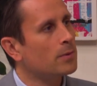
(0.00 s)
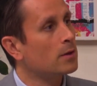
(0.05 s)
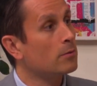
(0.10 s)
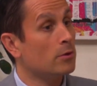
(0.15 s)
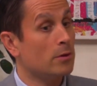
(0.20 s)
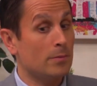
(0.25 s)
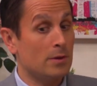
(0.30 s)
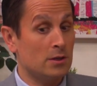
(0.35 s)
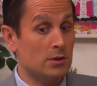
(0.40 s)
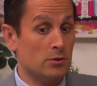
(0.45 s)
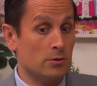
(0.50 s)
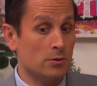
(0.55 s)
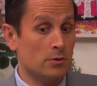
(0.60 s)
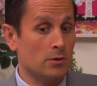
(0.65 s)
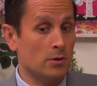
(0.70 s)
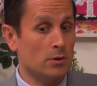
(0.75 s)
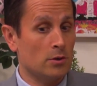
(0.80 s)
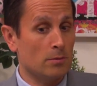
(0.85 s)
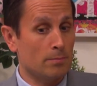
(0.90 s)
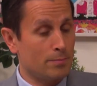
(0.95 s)
whether it be to
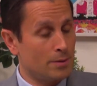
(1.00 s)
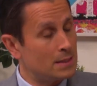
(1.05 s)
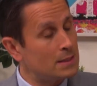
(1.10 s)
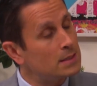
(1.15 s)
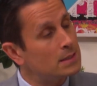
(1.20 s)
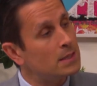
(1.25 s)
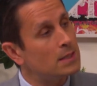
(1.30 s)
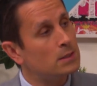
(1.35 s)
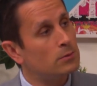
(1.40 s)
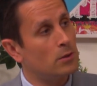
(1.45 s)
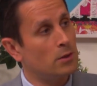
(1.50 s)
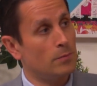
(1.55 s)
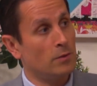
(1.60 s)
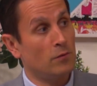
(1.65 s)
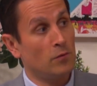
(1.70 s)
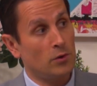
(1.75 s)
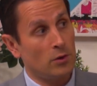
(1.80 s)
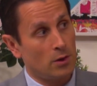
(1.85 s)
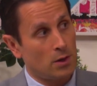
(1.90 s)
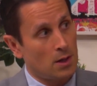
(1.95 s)
your, your business, whether it be
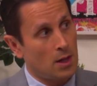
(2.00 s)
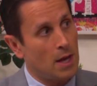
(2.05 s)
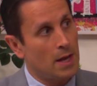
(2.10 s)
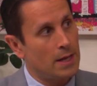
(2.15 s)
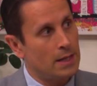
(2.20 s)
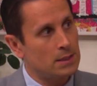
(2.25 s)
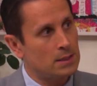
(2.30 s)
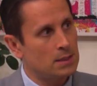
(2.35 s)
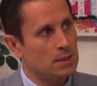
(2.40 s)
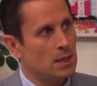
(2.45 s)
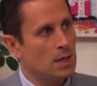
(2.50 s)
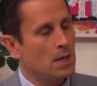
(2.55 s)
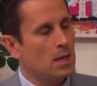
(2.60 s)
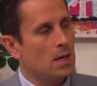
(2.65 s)
with your clients,